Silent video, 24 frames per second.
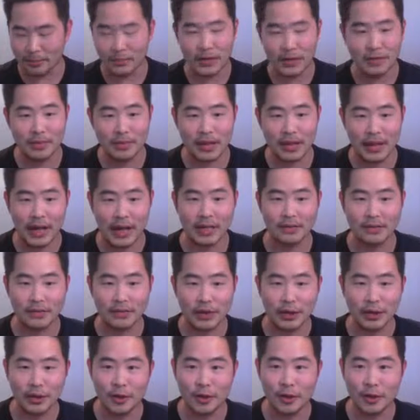in my last
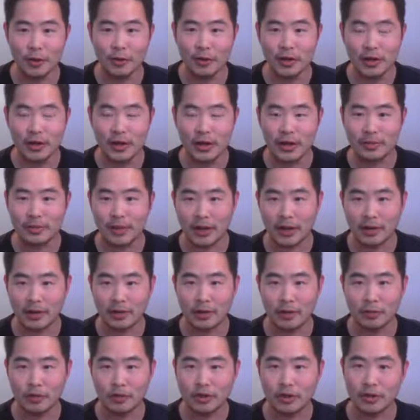video. I'm not gonna
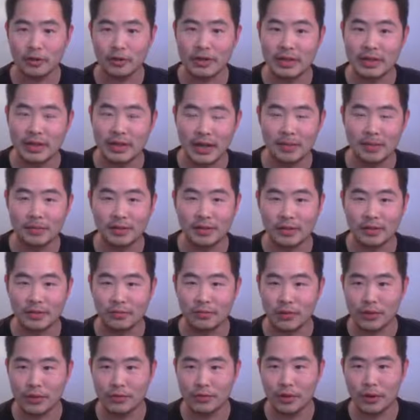go too in depth into
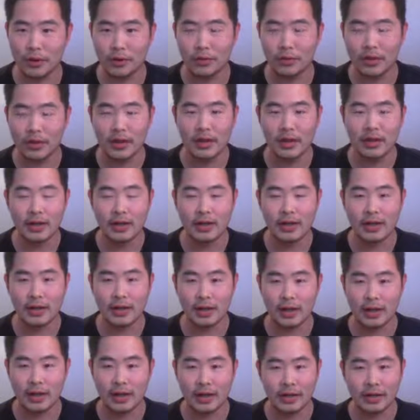reroll.
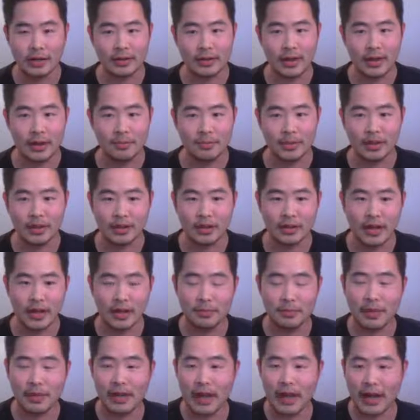I kind of mentioned that
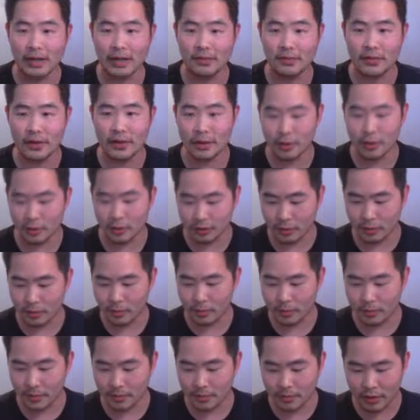in my last video.
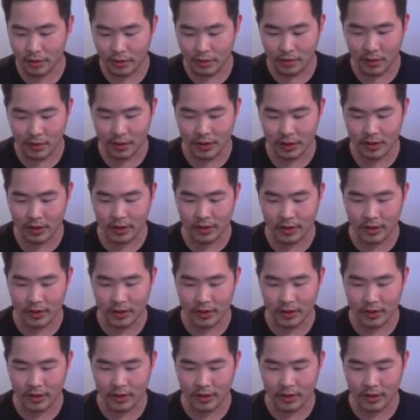But pretty much,